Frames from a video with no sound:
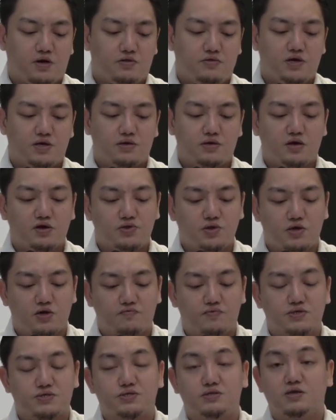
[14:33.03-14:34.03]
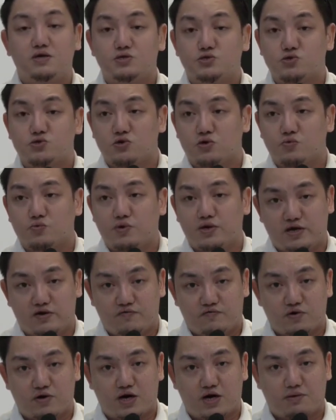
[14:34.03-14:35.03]
that nothing of this nature will
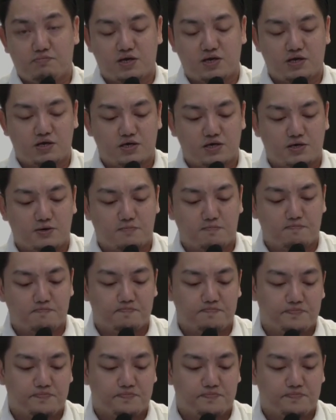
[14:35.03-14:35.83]
ever happen again.